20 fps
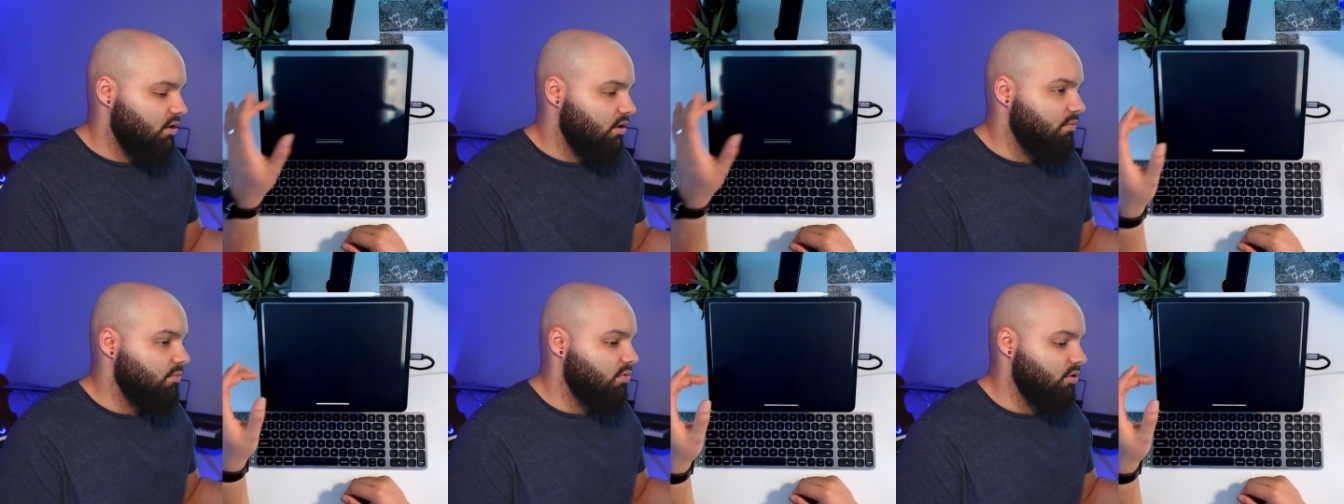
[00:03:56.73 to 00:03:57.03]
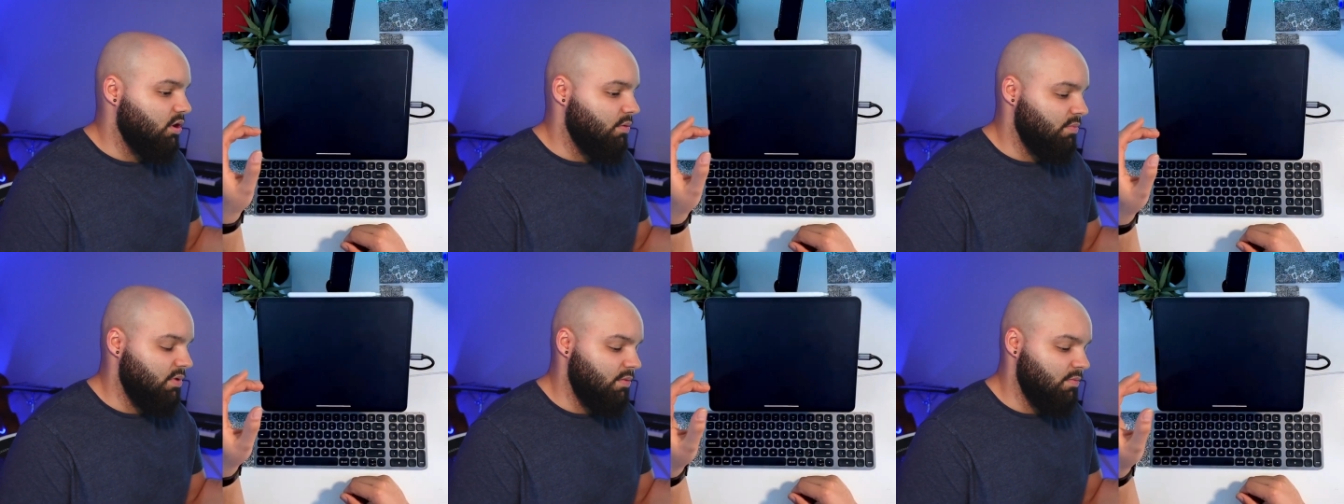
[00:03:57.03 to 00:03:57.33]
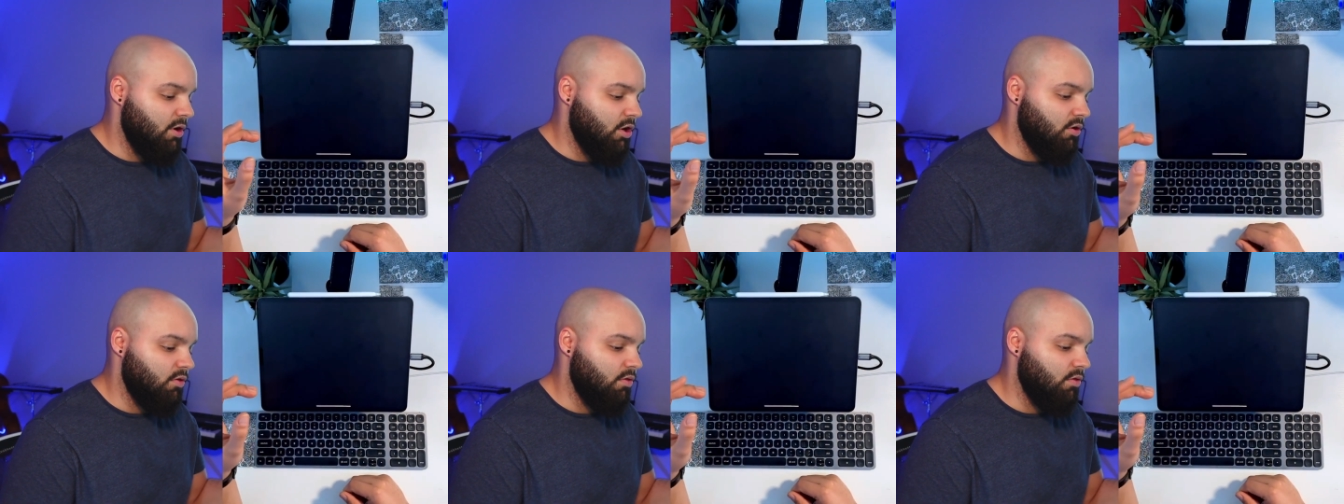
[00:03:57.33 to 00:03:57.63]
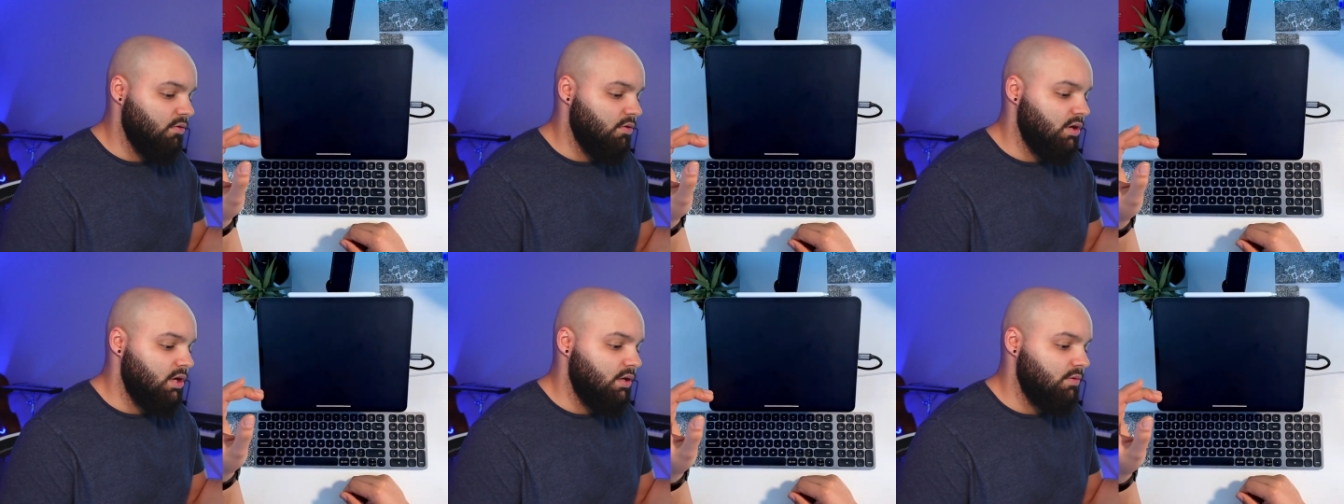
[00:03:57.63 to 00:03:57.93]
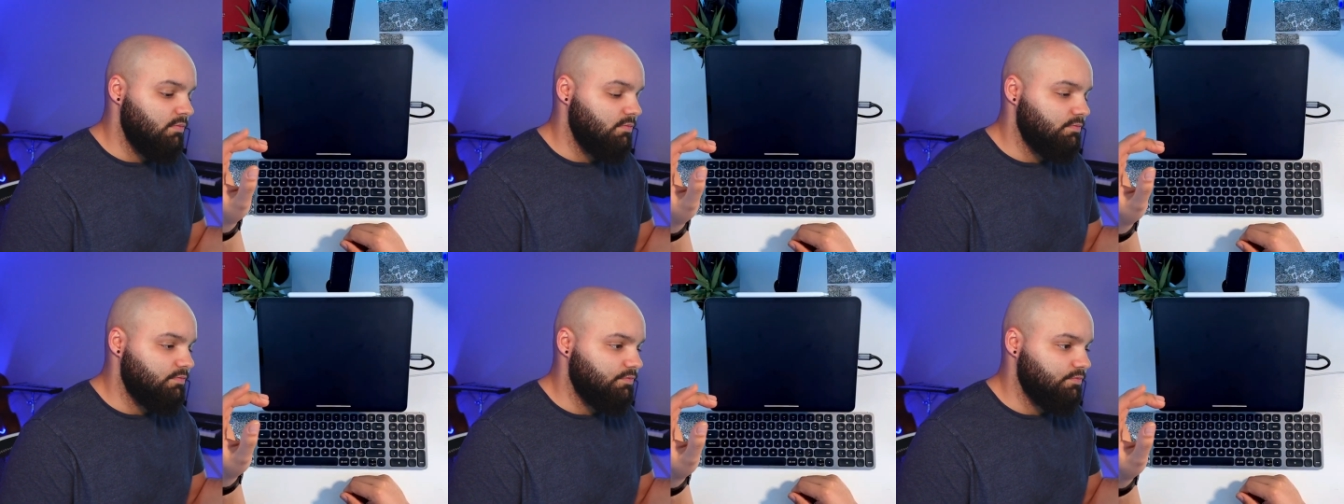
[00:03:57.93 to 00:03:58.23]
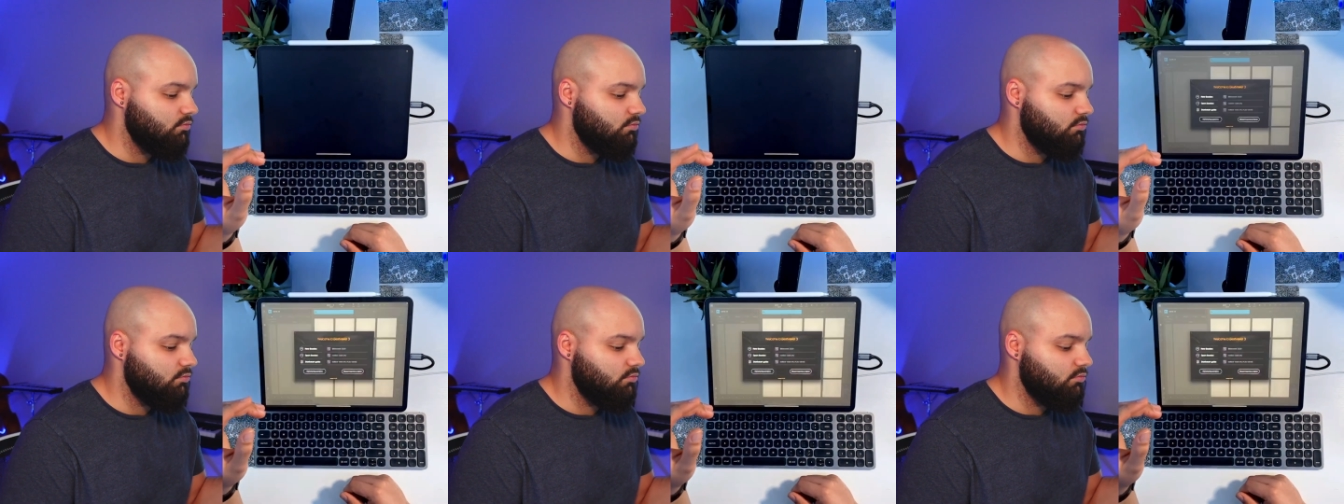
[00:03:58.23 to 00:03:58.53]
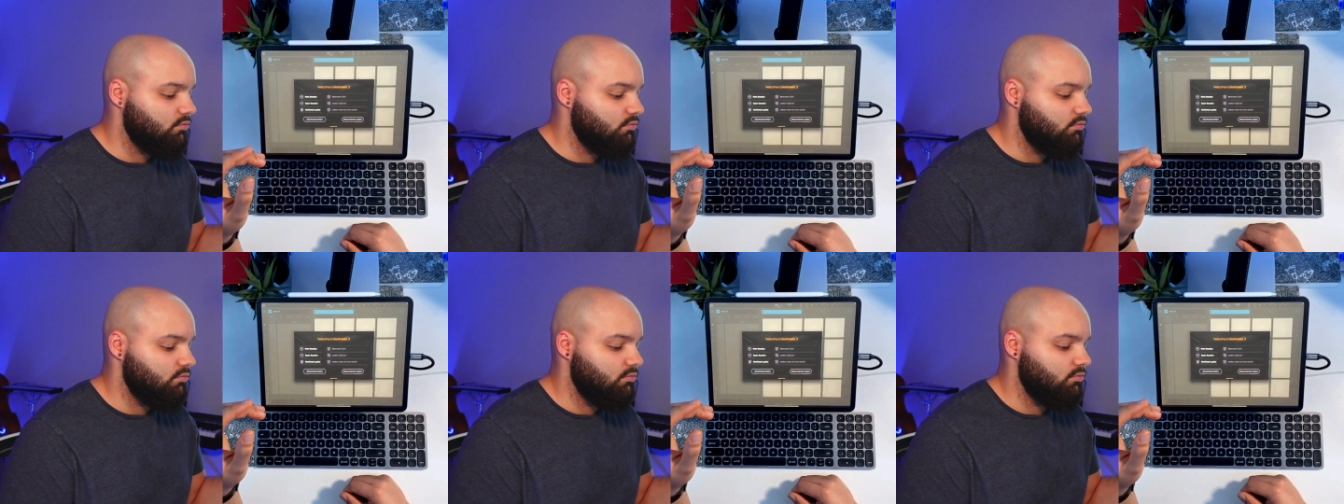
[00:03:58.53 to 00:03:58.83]
Pull up Beatmaker 3.
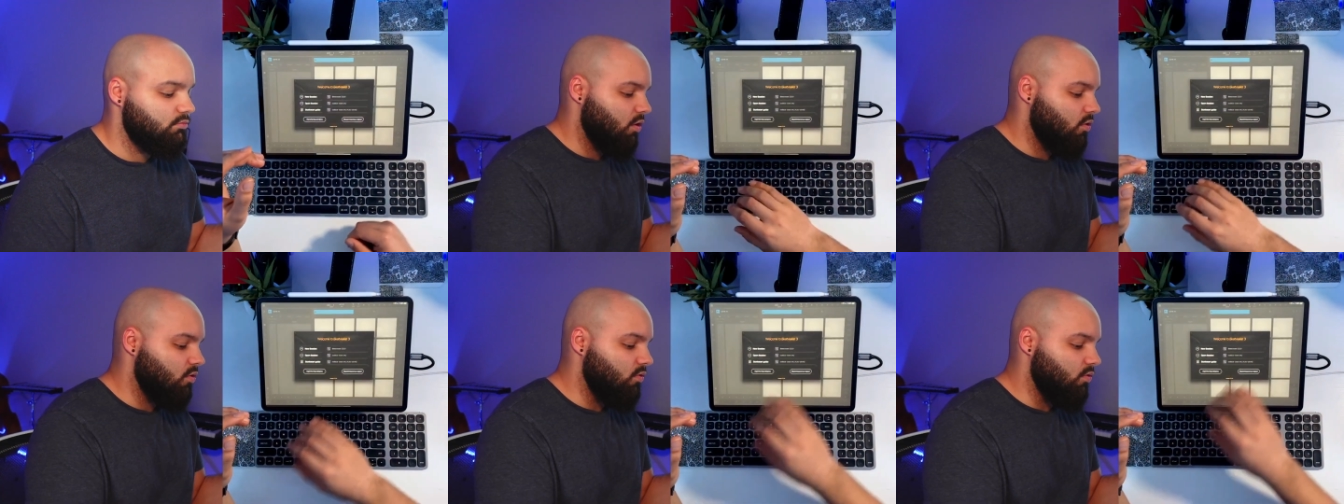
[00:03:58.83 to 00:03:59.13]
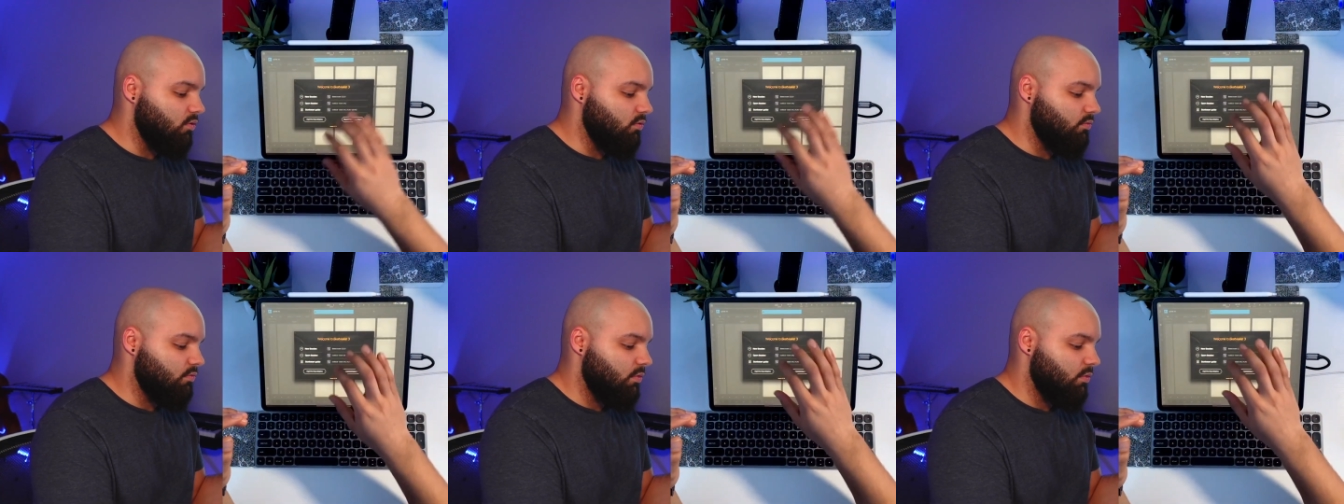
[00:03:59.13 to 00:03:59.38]
Cool.